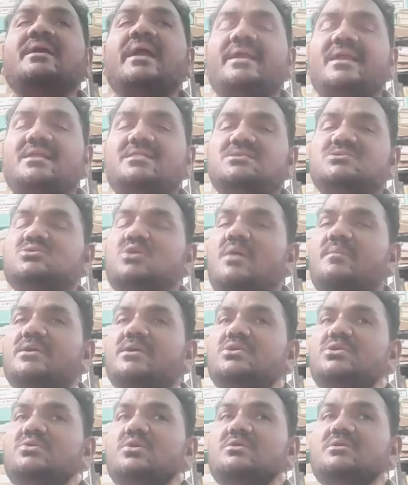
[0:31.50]
this common
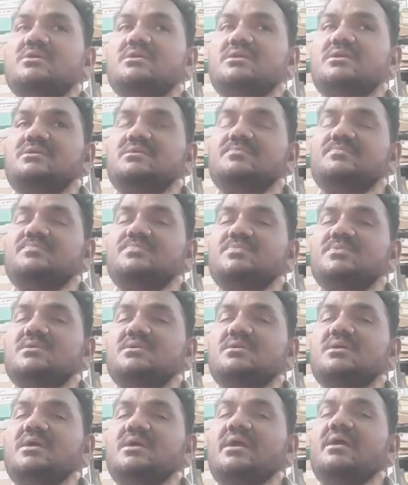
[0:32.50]
carotid artery.
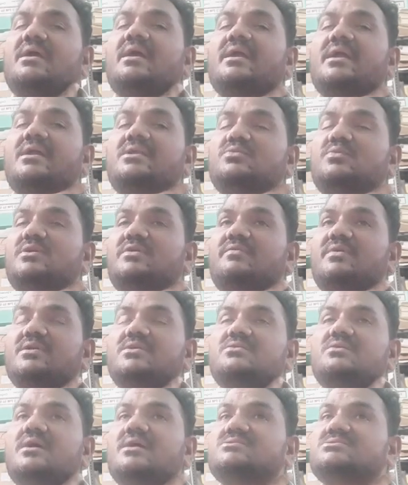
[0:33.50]
Again, it was divided
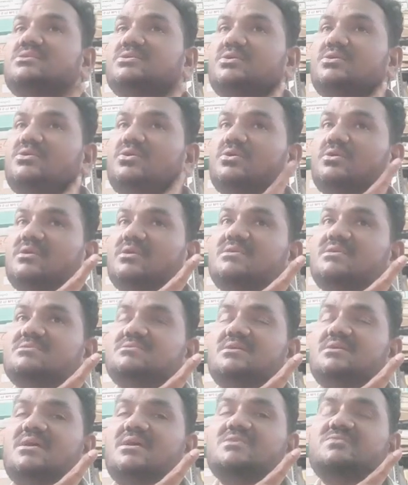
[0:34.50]
into external carotid
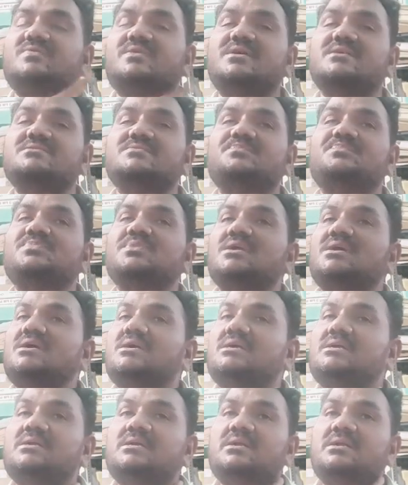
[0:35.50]
arteries as well as
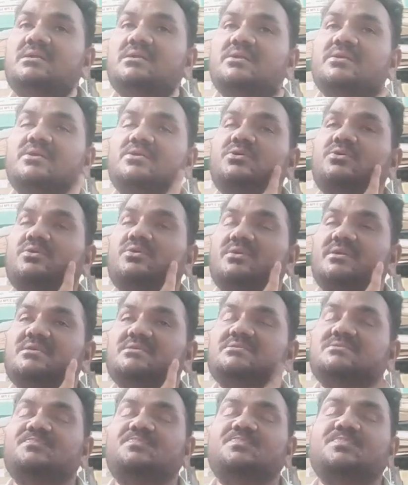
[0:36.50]
internal carotid
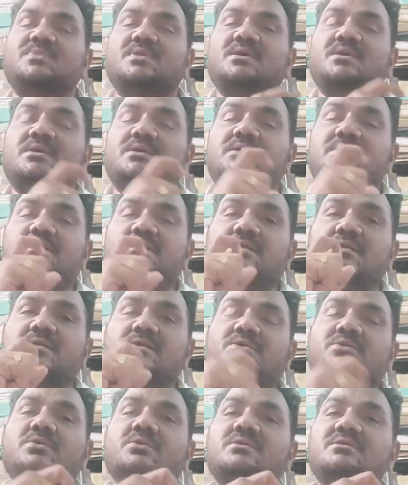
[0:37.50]
arteries. Internal
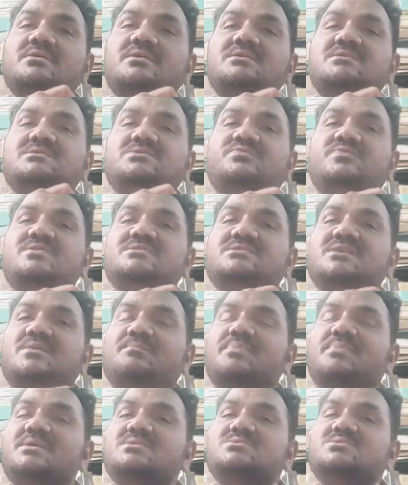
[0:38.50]
carotid arteries will
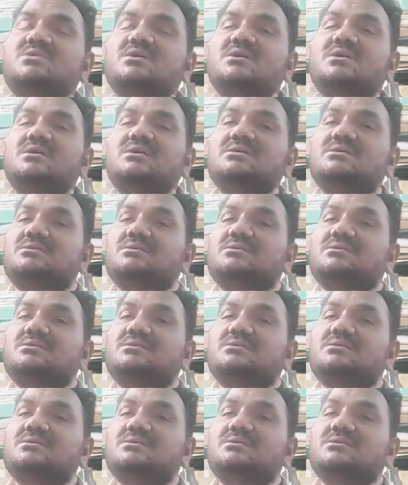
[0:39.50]
supply to the